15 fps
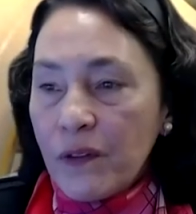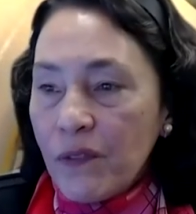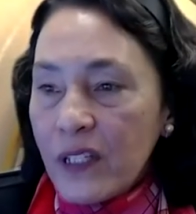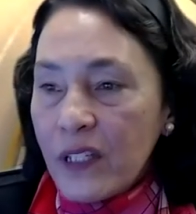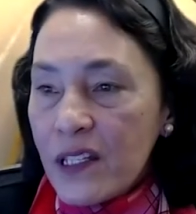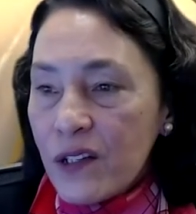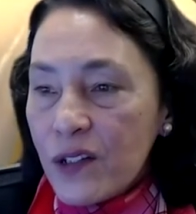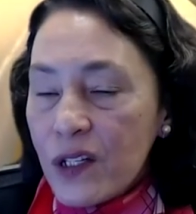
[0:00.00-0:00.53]

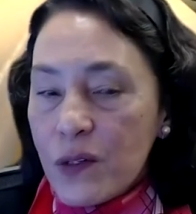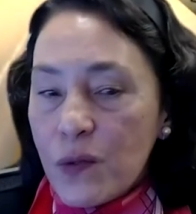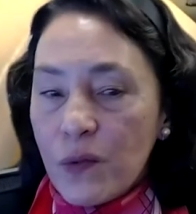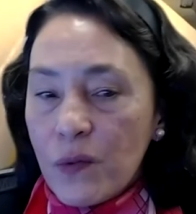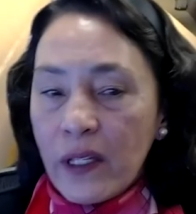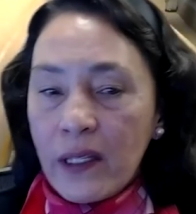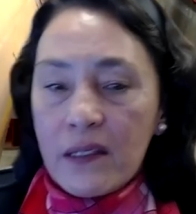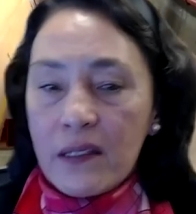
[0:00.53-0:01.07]
research is
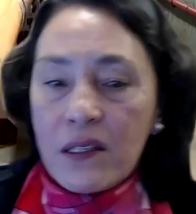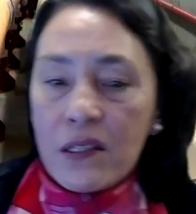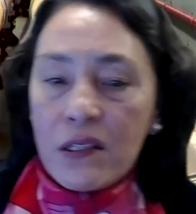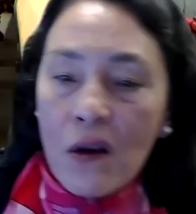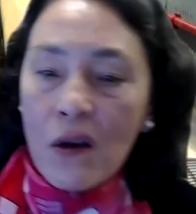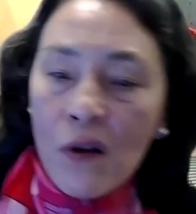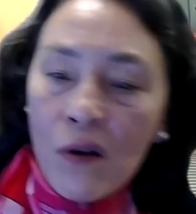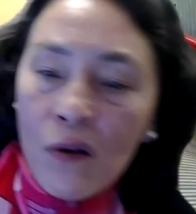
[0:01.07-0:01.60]
really
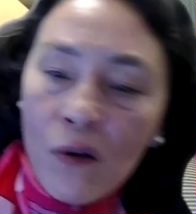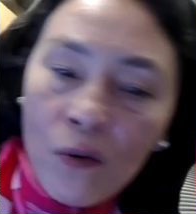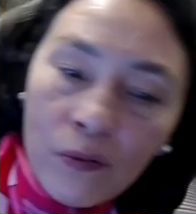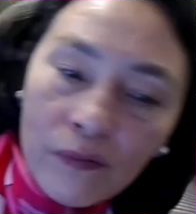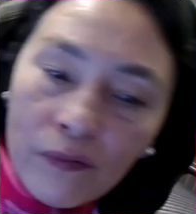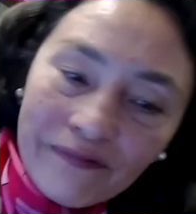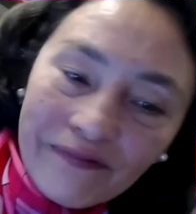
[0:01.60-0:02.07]
so